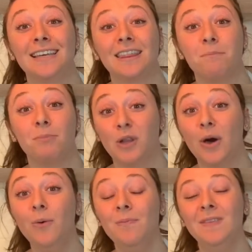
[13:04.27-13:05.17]
them
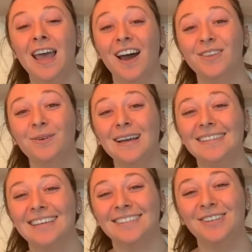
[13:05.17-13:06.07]
below.
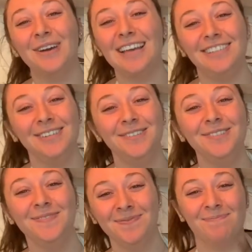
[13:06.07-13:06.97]
Otherwise, I'll see you guys
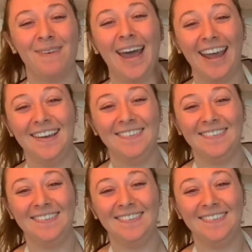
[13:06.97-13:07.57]
soon. Bye.